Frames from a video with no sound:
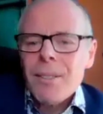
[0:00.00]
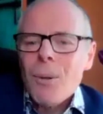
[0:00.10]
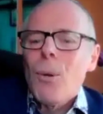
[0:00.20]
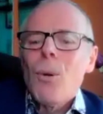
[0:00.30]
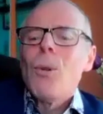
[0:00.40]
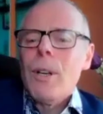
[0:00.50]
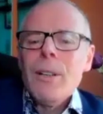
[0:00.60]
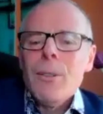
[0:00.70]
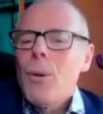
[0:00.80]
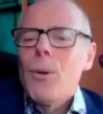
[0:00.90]

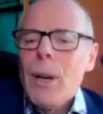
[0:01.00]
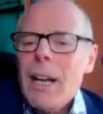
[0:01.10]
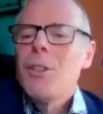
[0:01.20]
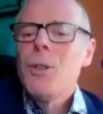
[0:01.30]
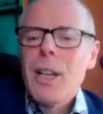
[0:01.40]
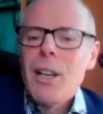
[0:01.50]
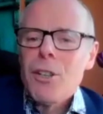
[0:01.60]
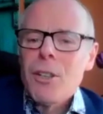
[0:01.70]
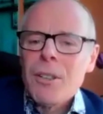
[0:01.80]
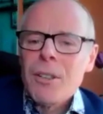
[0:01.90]
or
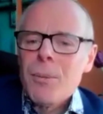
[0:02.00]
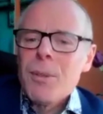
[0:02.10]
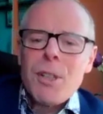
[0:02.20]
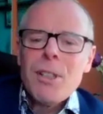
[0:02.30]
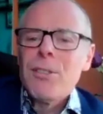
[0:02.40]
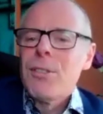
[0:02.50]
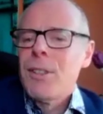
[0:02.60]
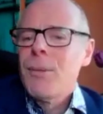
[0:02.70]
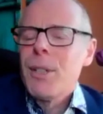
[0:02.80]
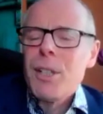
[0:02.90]
education, which in
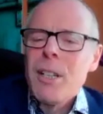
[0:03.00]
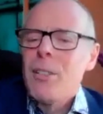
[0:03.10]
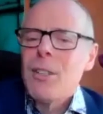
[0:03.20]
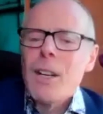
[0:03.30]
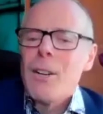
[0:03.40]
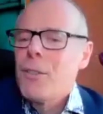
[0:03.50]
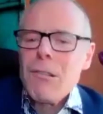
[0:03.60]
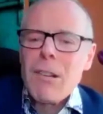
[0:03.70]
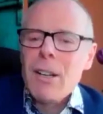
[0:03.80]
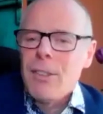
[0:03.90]
itself
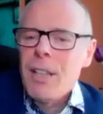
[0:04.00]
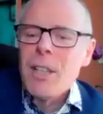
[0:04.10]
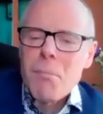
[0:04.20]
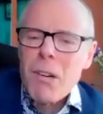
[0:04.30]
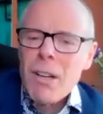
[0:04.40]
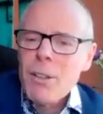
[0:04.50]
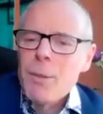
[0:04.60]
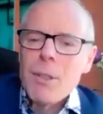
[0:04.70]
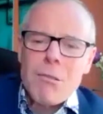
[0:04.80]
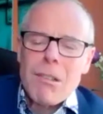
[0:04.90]
creates
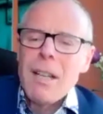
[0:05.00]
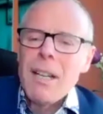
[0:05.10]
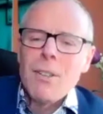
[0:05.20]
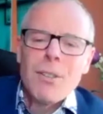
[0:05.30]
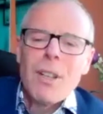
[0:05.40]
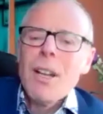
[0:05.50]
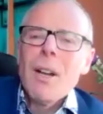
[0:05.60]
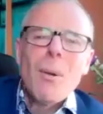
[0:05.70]
enterprise, which creates